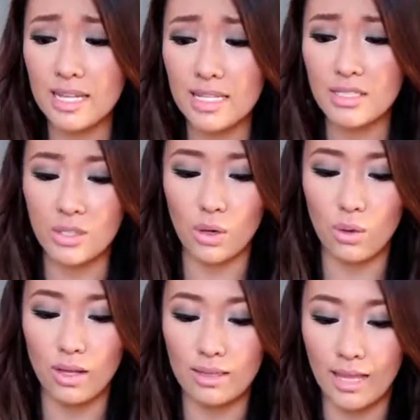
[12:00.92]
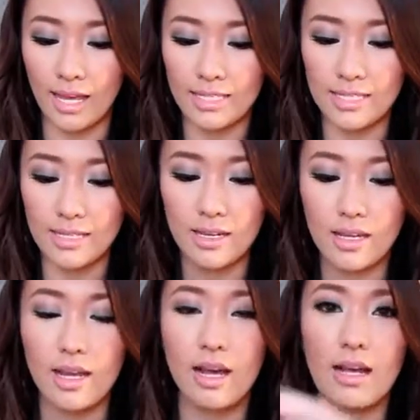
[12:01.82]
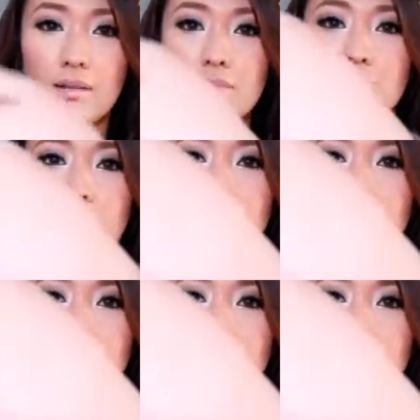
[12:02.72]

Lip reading: it is so light. So